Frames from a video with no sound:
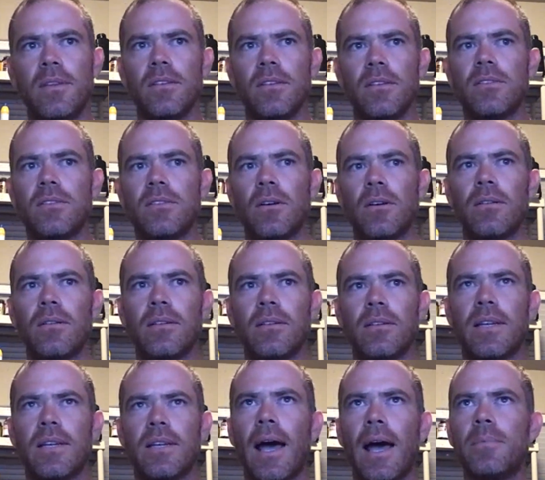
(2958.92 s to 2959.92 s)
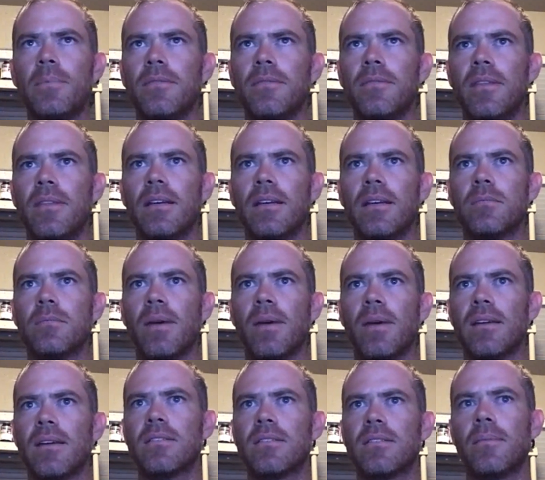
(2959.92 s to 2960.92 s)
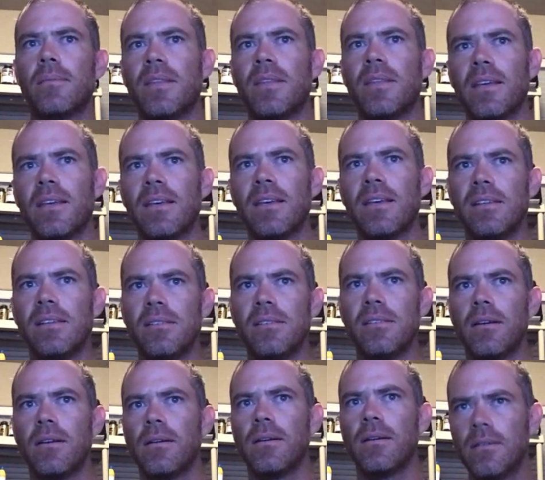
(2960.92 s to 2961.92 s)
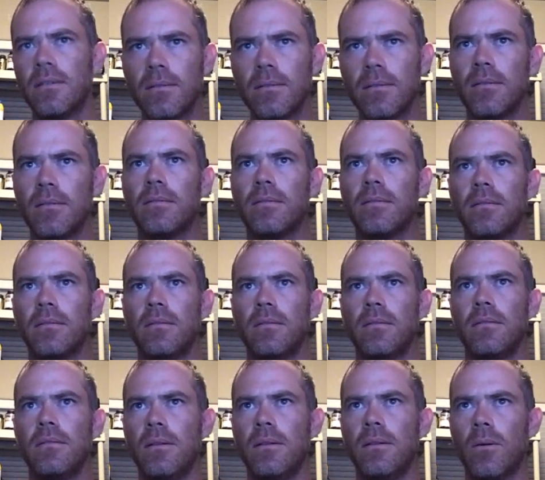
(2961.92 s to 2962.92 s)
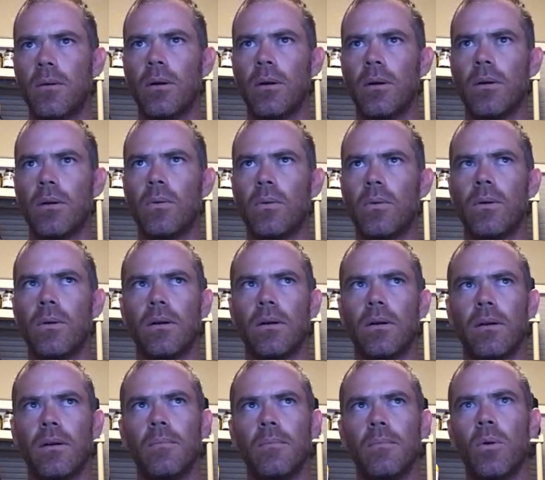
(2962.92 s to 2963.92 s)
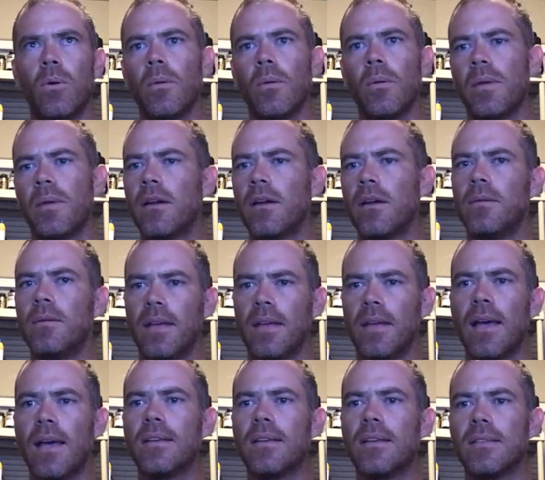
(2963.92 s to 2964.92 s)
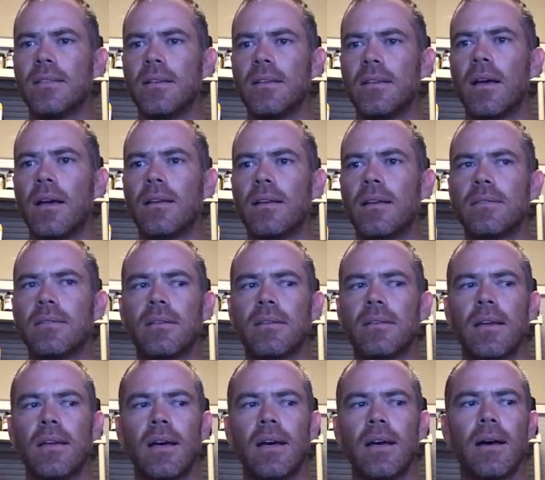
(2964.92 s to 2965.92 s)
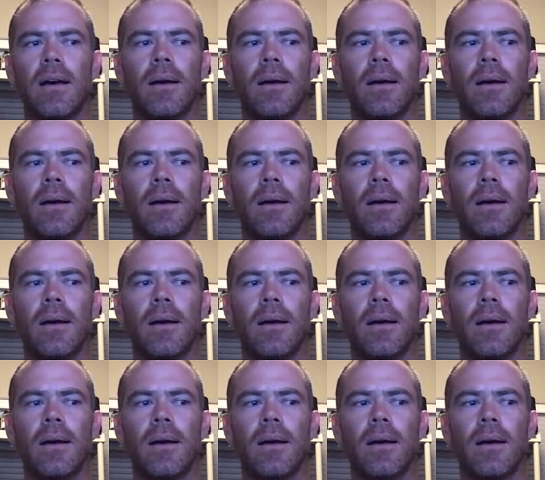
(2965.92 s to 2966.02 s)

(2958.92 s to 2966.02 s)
does certain types of things make something easier or more repeatable? Yes, it does.